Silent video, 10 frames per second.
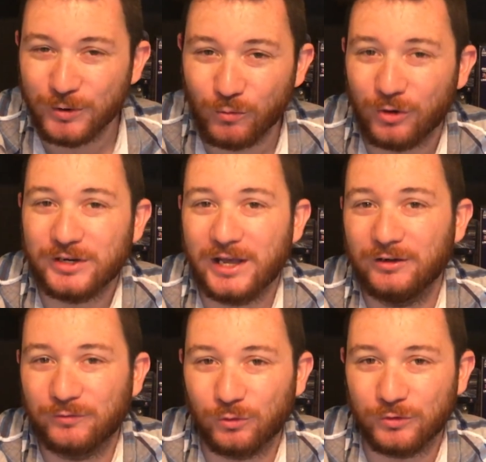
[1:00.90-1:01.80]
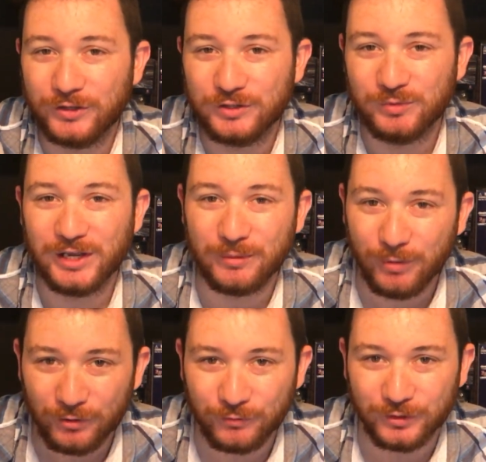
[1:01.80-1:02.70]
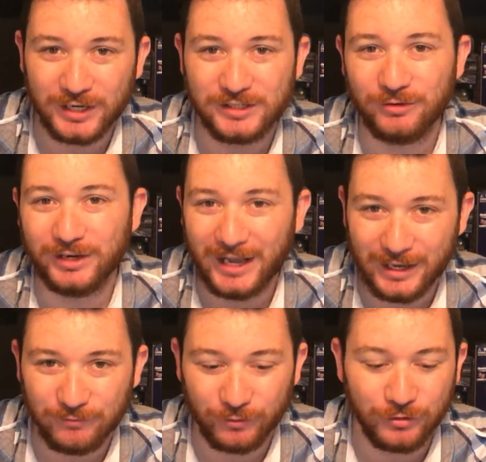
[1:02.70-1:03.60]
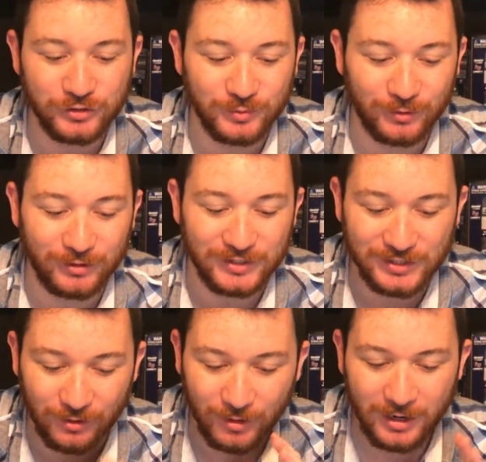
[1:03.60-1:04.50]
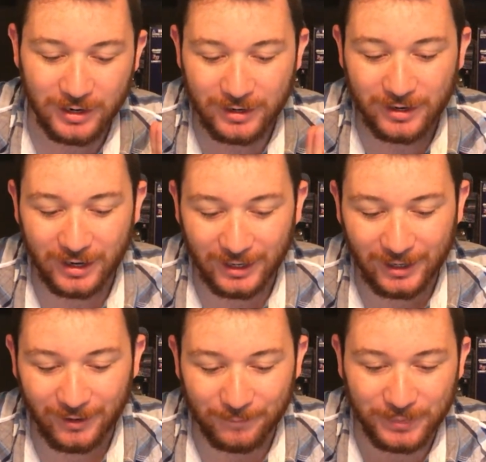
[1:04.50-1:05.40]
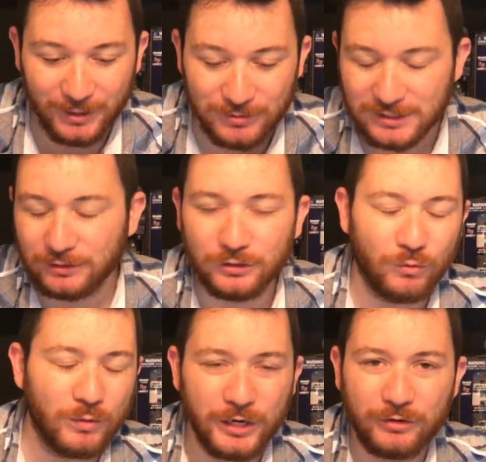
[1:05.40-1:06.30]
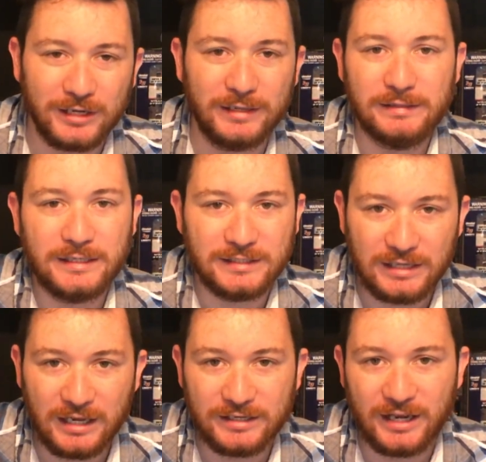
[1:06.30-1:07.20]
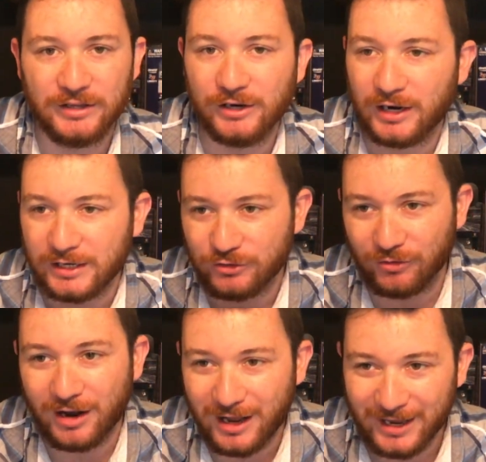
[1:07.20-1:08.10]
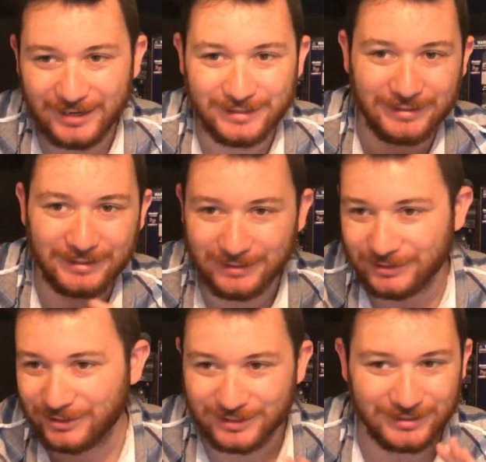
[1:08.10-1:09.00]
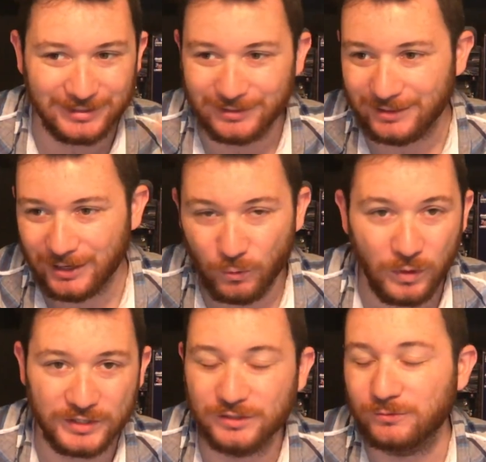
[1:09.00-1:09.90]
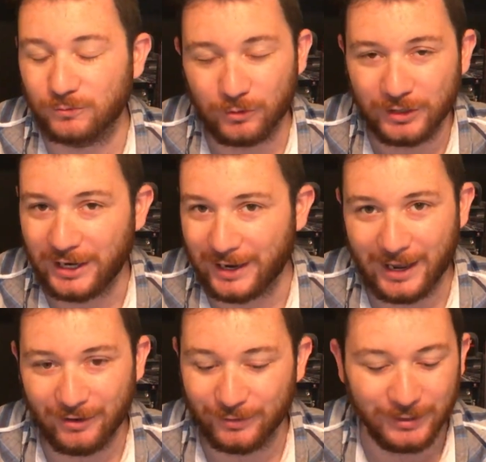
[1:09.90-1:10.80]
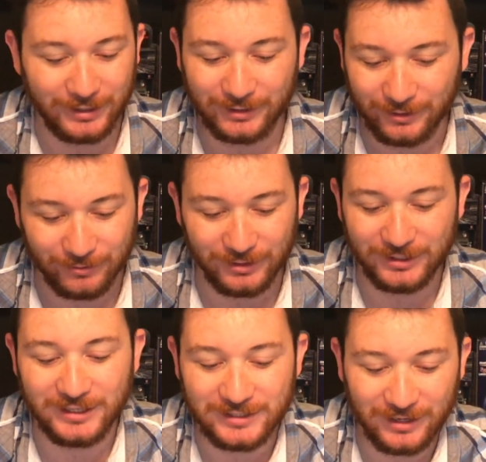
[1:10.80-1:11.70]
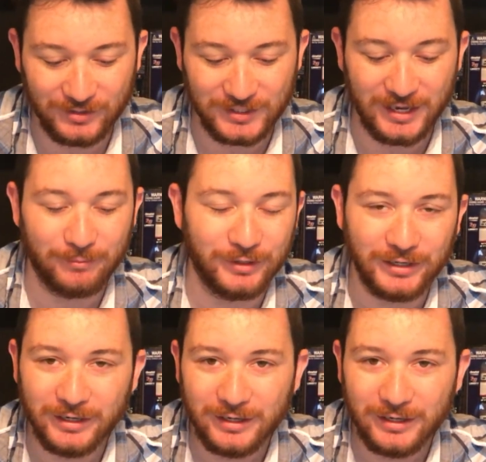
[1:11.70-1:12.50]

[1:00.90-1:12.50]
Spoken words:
we were down in Florida this weekend, both for Daytona and for New Smyrna, so it was a little weird getting these done down there. I tried, and then it wasn't working out. I'm not going to go into the details of that, but